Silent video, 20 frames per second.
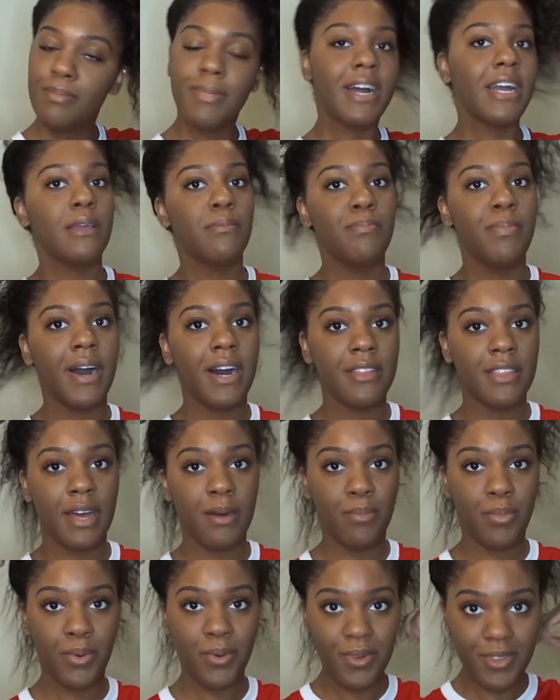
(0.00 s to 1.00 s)
my
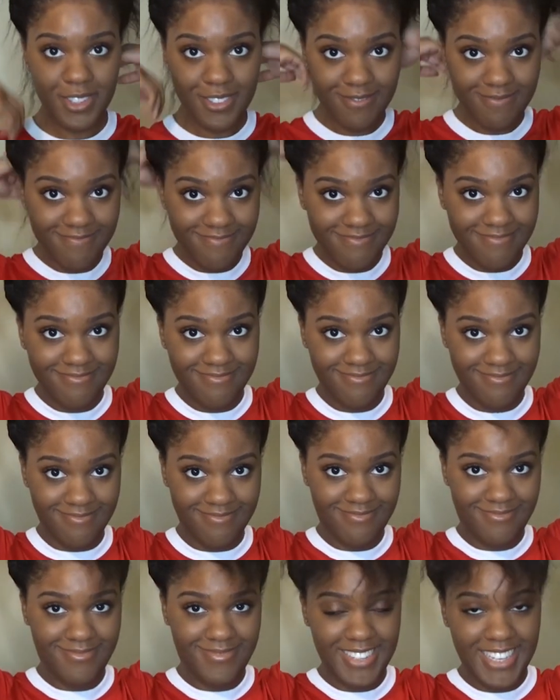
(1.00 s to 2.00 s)
pineapple.
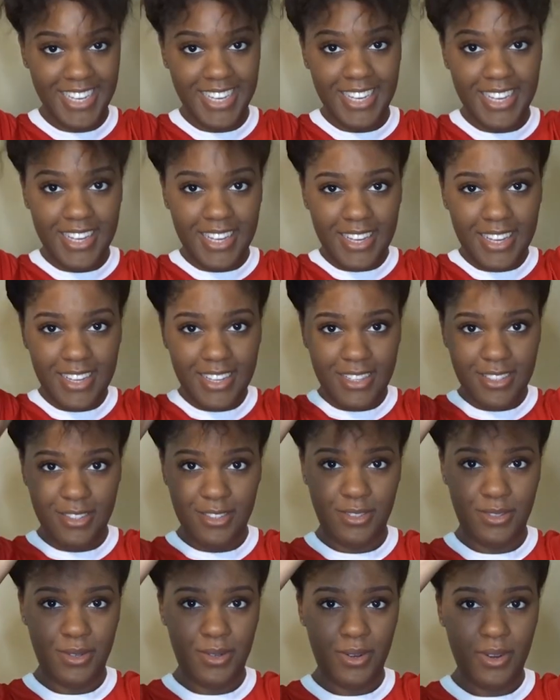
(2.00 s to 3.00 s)

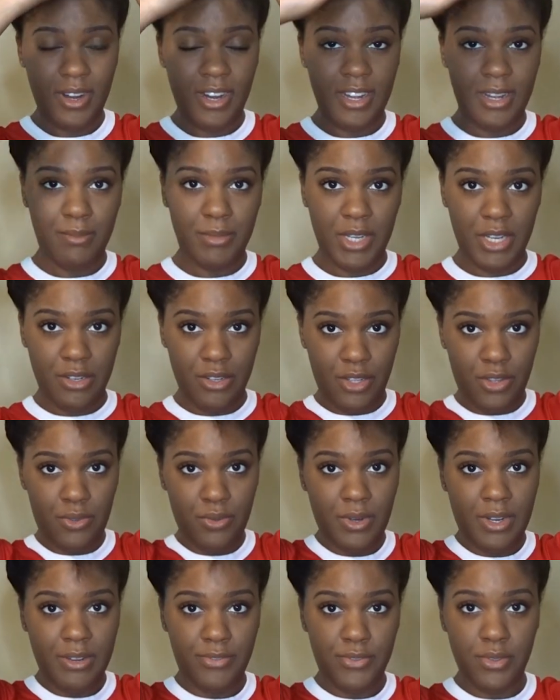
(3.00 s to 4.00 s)
So all I'm gonna
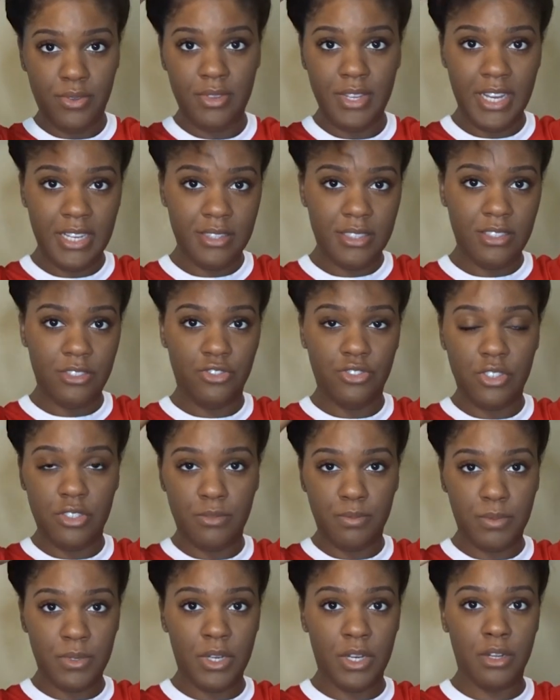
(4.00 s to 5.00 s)
do after that is
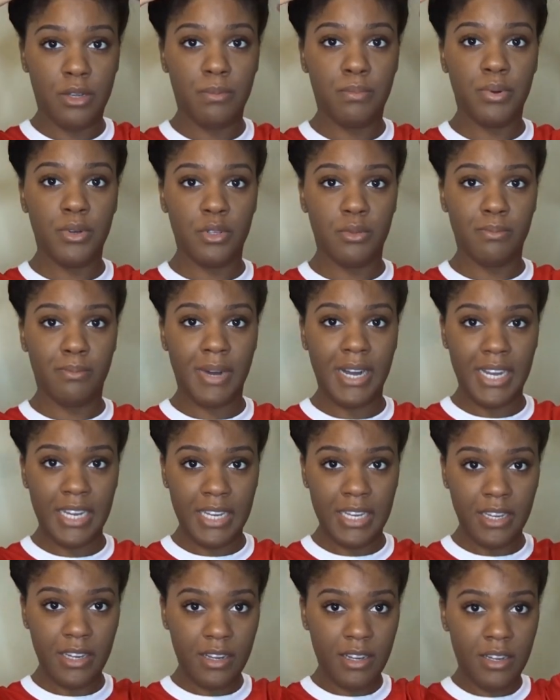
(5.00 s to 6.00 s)
just gonna put
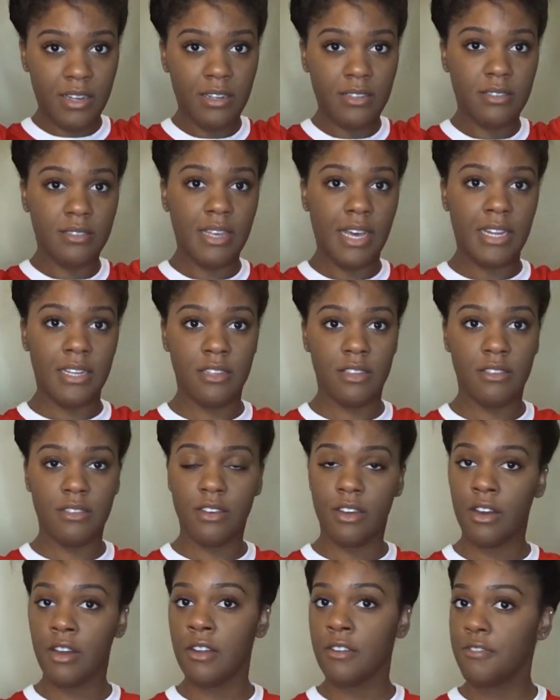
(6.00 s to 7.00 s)
my satin
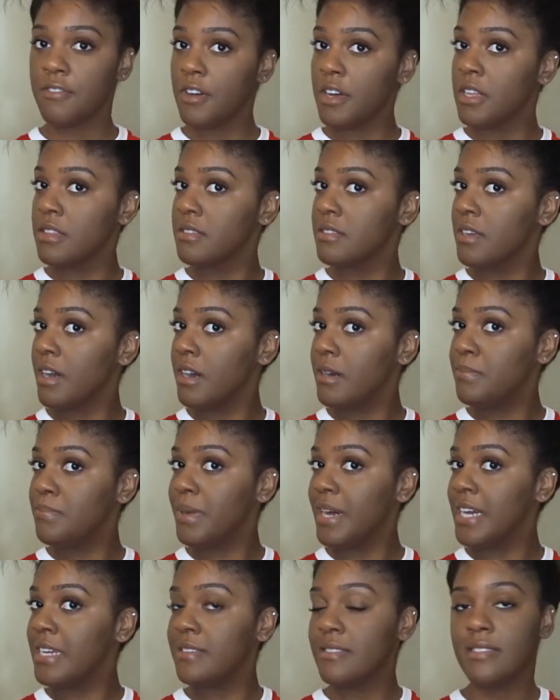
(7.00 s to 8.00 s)
scarf on top
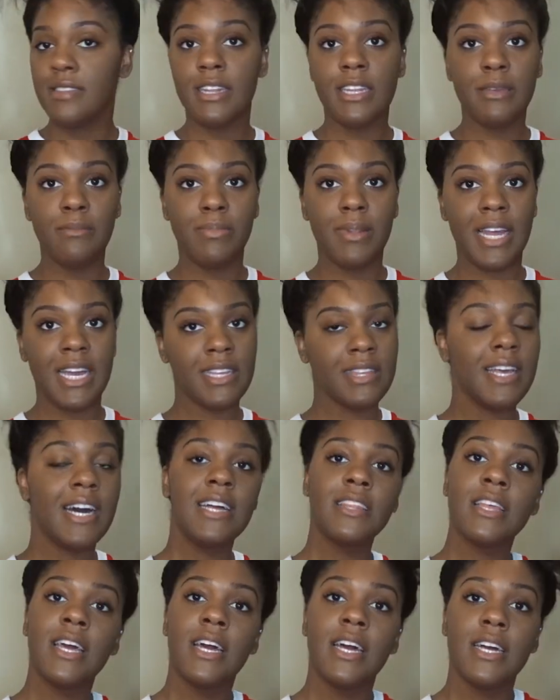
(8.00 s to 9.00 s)
and sleep like
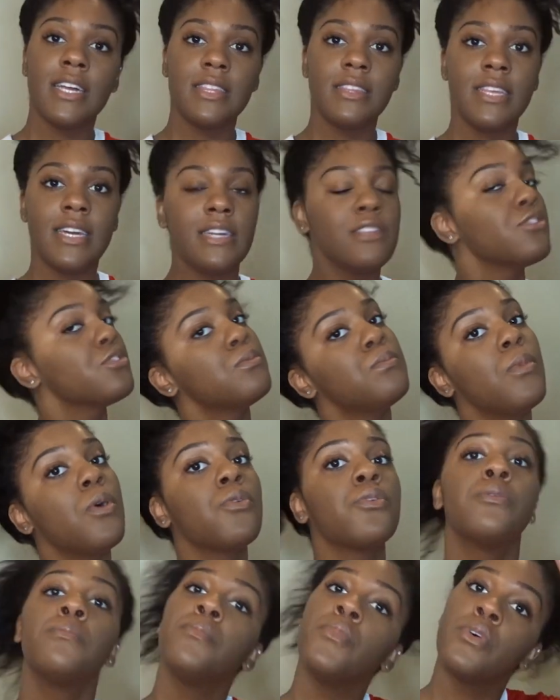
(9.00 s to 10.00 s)
that. Then
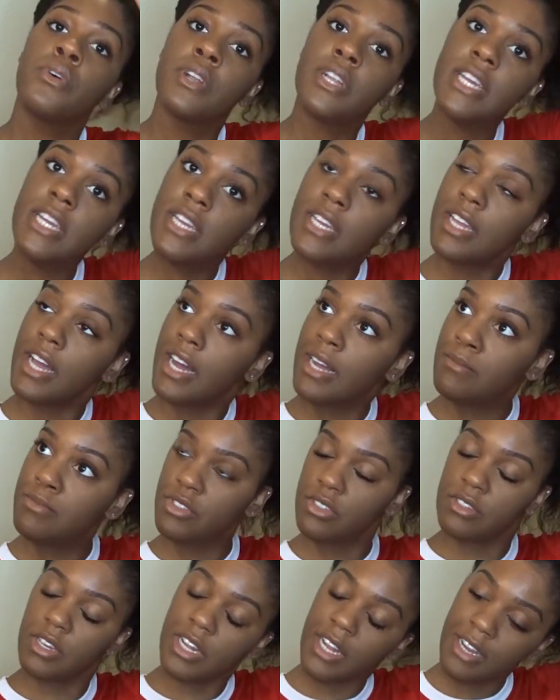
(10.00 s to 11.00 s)
tomorrow morning I'm
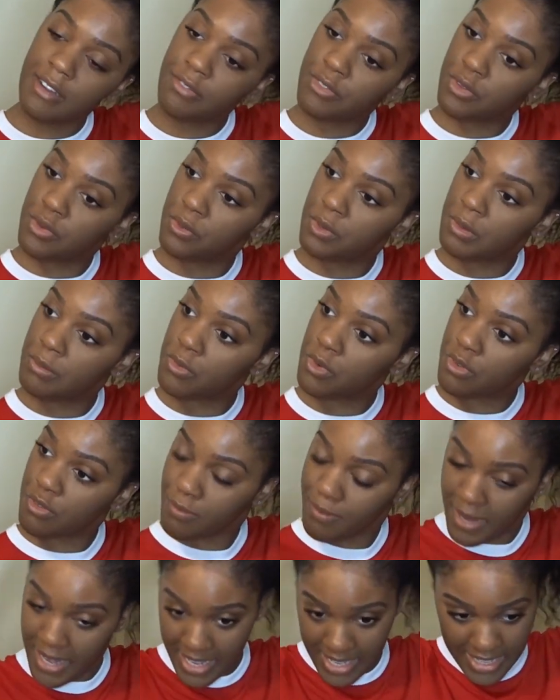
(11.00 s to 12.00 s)
just gonna have to remove
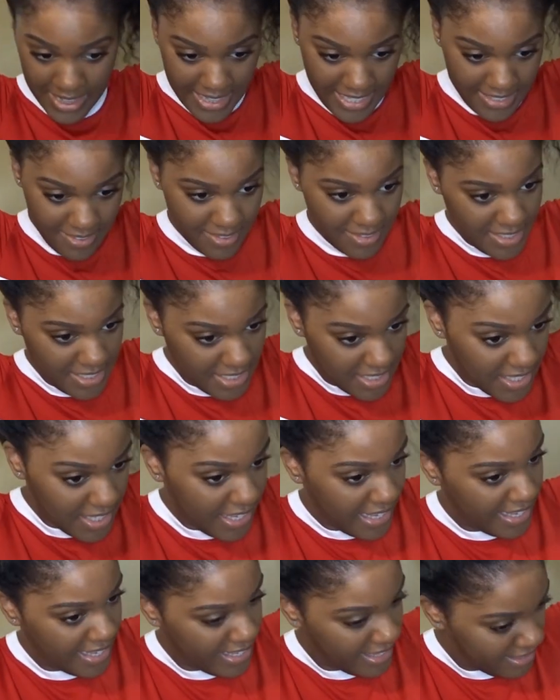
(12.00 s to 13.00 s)
my elastic
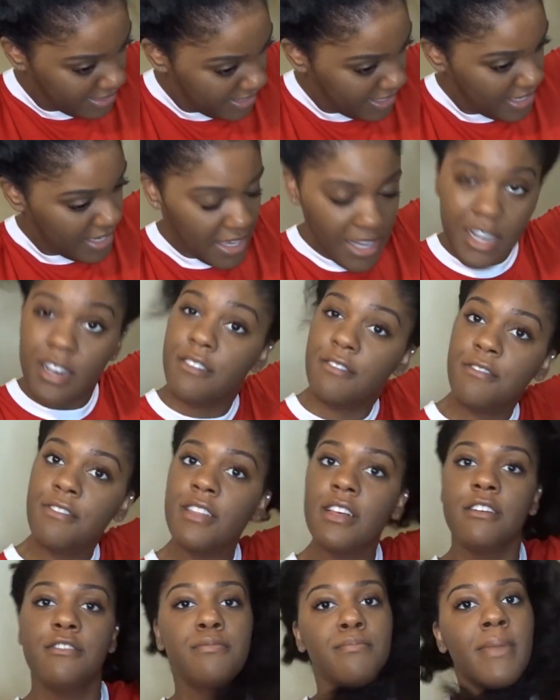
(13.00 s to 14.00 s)
and
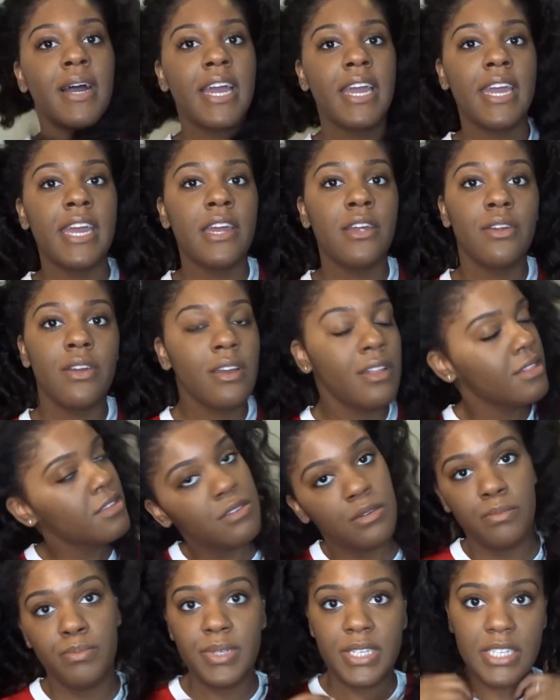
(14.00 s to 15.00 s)
fluff my hair a
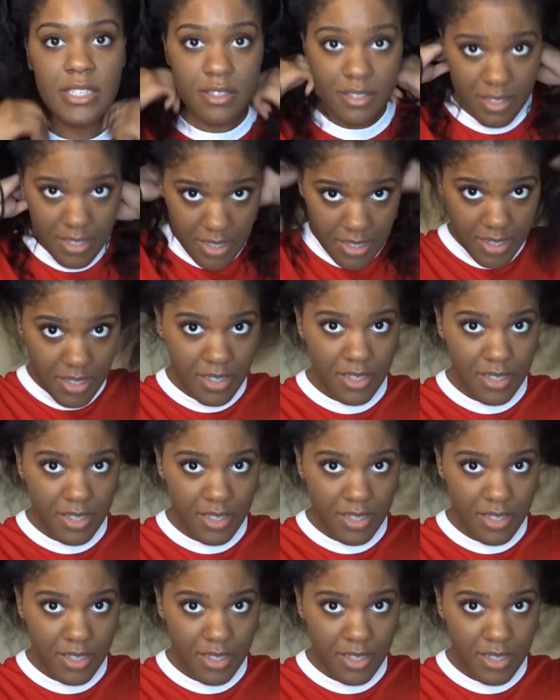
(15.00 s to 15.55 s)
little bit,